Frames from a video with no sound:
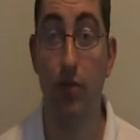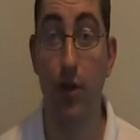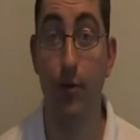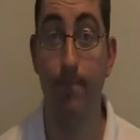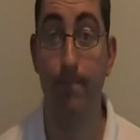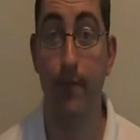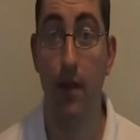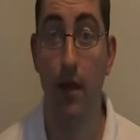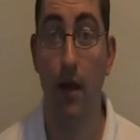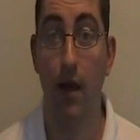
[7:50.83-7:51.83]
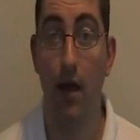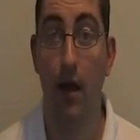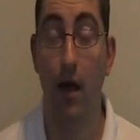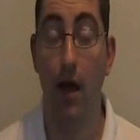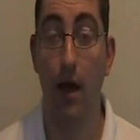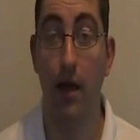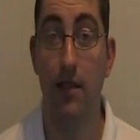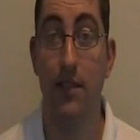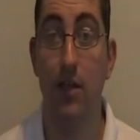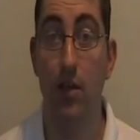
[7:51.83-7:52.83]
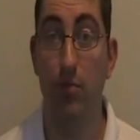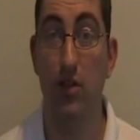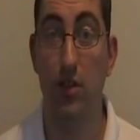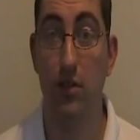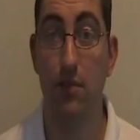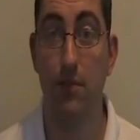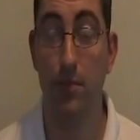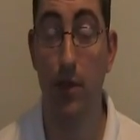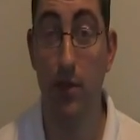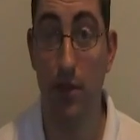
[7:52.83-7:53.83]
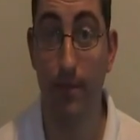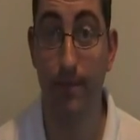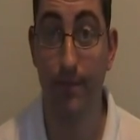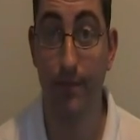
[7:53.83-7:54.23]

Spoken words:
through until you produce some sputum.